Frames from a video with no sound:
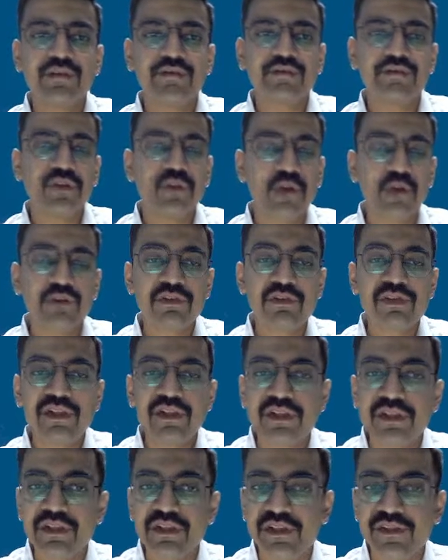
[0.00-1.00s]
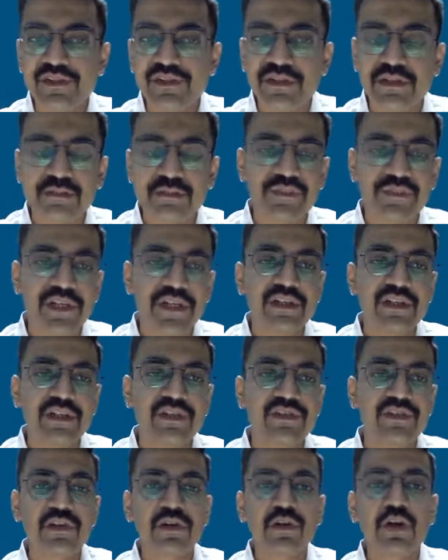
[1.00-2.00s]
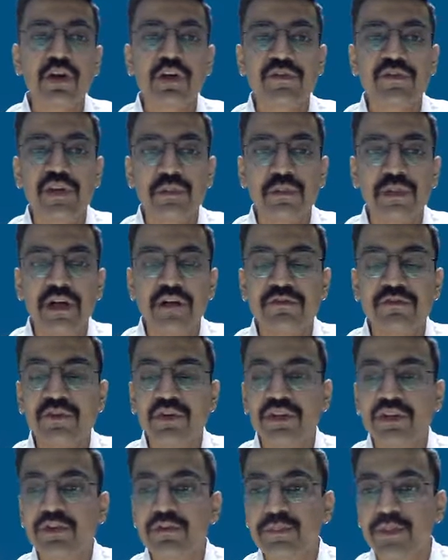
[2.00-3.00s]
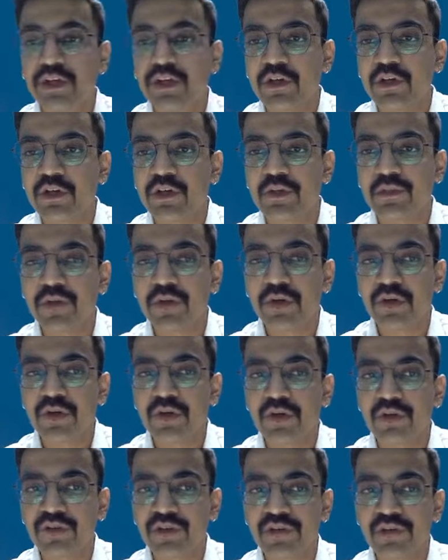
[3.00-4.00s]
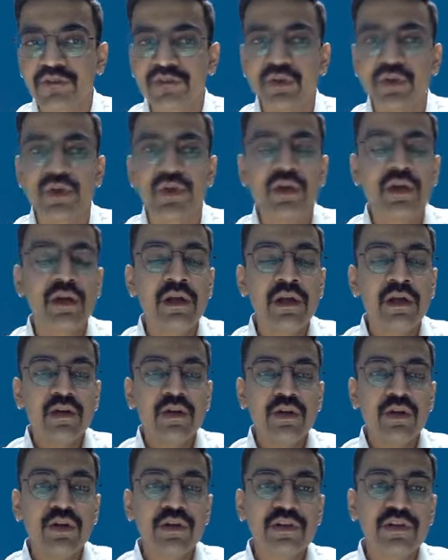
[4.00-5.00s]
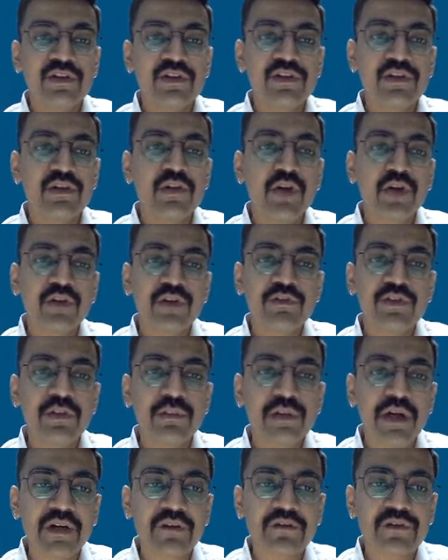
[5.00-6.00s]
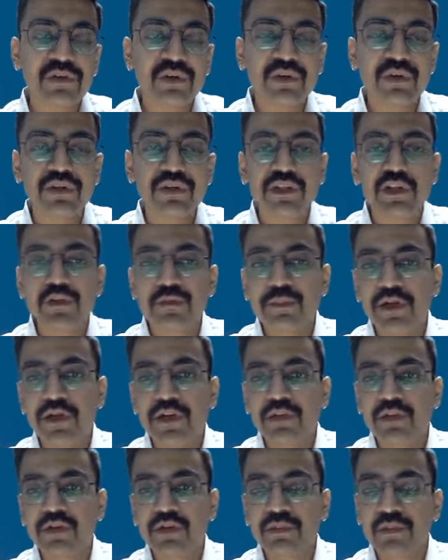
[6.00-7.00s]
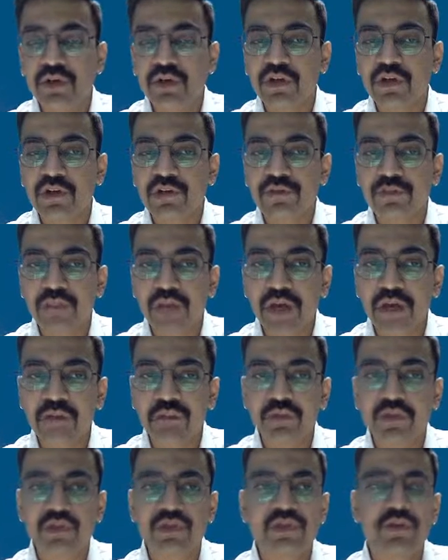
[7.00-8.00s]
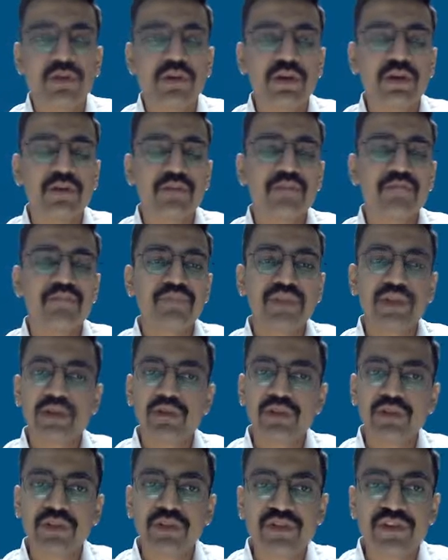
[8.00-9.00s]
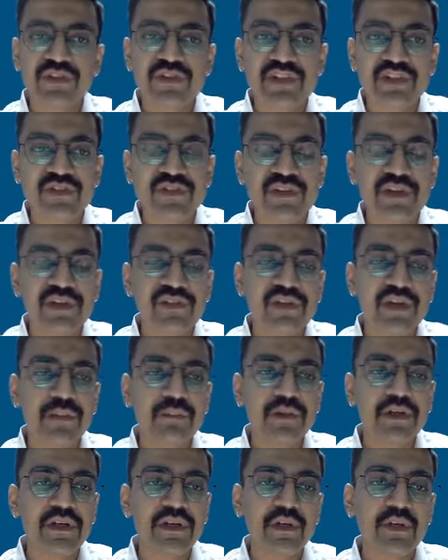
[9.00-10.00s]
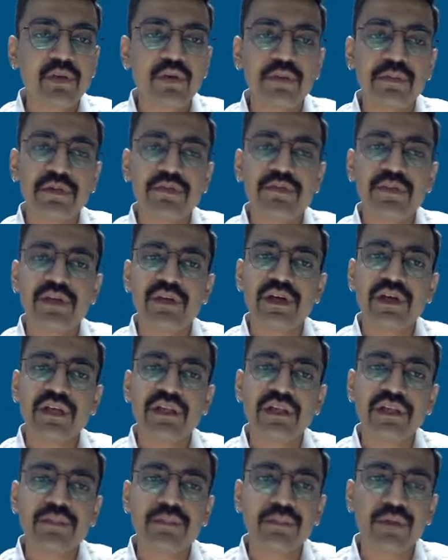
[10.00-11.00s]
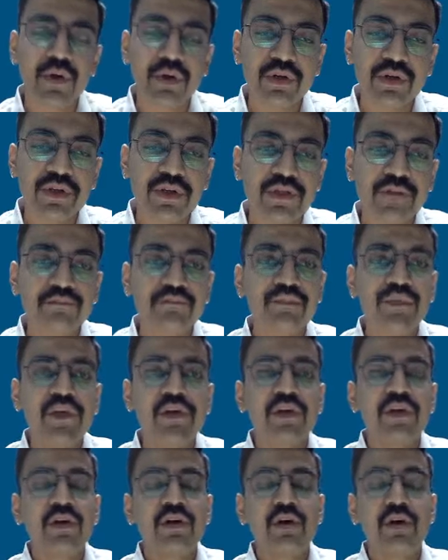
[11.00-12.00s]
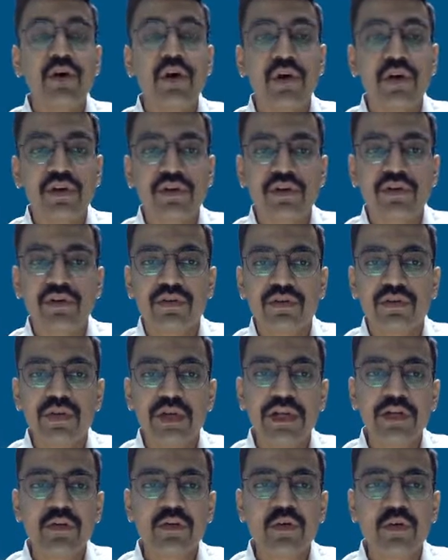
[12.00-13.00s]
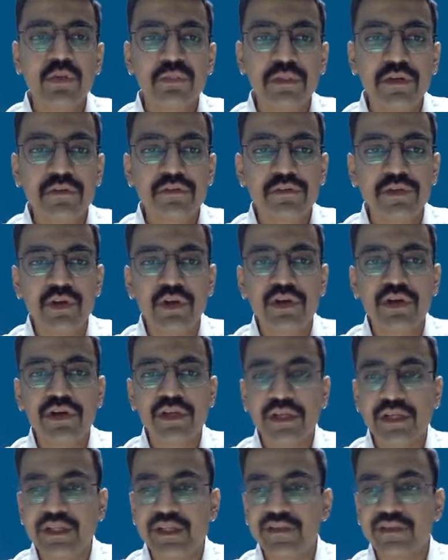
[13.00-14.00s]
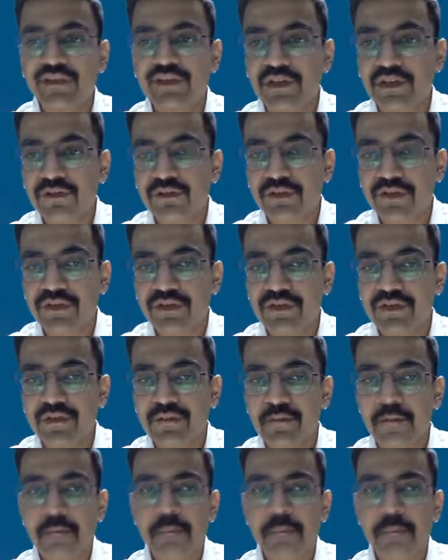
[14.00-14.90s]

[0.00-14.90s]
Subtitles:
we always hear this term that there is a lot of demand for this particular model of iPhone, or there is a lot of demand for this particular model of MacBook. Or so this is just an example. It could be for any product, or it could be for any service,